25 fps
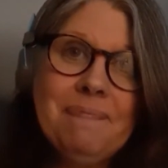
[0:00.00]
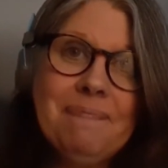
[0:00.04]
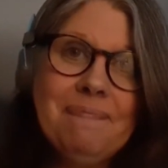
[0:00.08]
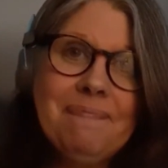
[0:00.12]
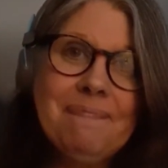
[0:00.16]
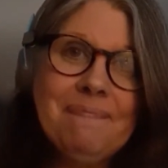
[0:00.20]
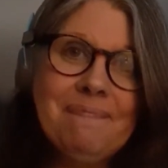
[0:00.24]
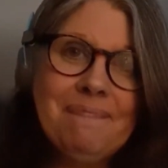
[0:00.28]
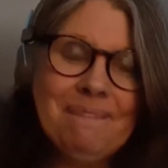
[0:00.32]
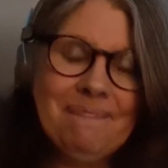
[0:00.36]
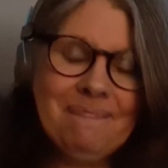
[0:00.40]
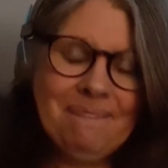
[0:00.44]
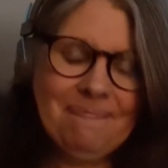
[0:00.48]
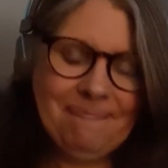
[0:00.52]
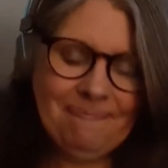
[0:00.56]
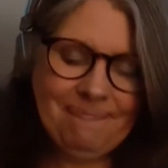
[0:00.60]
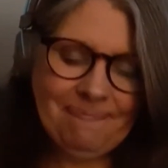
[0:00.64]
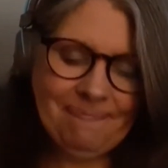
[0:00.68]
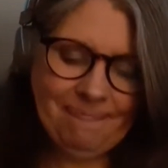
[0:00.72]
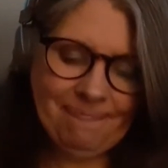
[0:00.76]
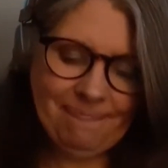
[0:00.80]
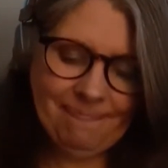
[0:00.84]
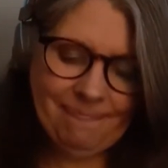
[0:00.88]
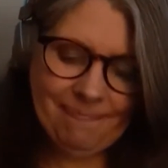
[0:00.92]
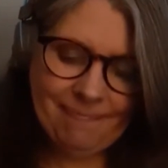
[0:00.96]

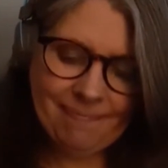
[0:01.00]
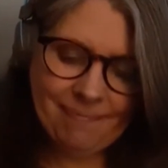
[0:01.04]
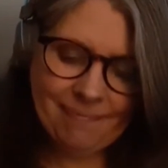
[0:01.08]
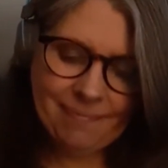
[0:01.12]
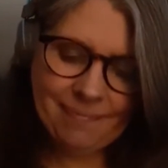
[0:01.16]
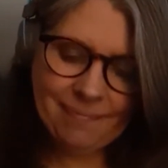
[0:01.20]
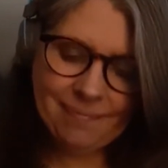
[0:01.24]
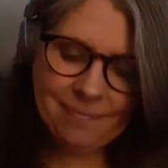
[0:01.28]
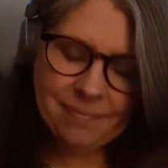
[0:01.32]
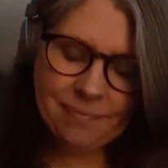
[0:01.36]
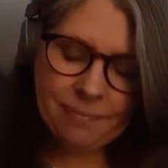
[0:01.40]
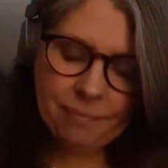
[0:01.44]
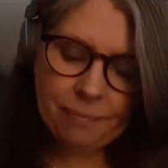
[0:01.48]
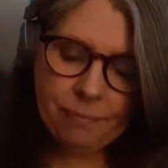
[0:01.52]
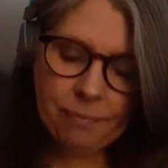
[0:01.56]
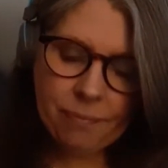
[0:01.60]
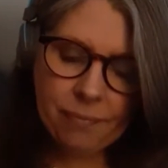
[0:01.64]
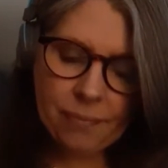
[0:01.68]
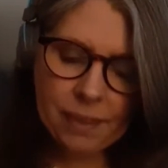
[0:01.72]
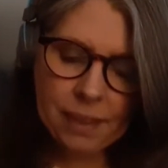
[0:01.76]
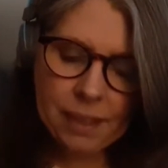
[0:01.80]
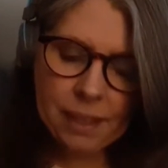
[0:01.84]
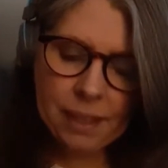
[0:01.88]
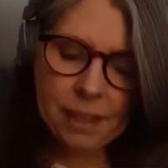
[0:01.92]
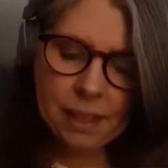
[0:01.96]

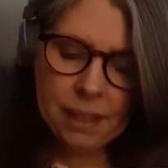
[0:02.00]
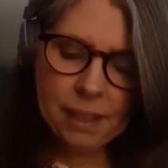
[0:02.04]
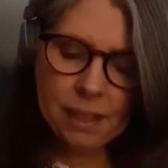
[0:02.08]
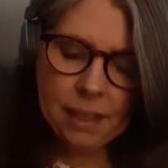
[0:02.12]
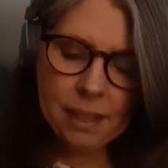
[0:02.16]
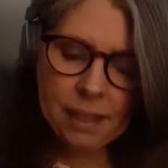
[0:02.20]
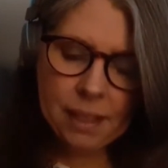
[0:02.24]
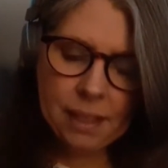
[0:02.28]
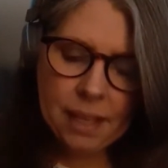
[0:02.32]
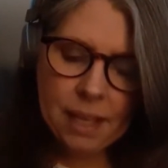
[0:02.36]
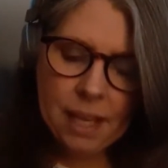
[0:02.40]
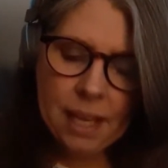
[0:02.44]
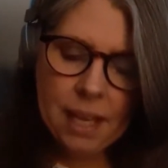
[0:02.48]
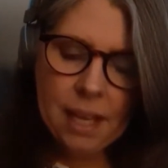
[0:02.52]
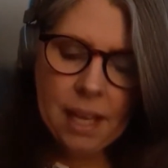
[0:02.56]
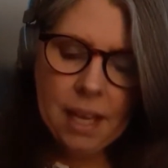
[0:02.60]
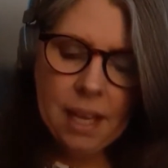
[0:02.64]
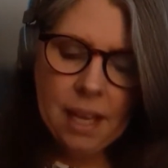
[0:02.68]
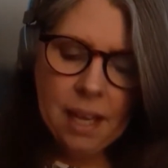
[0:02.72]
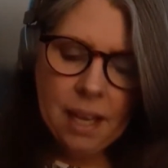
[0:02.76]
(silence)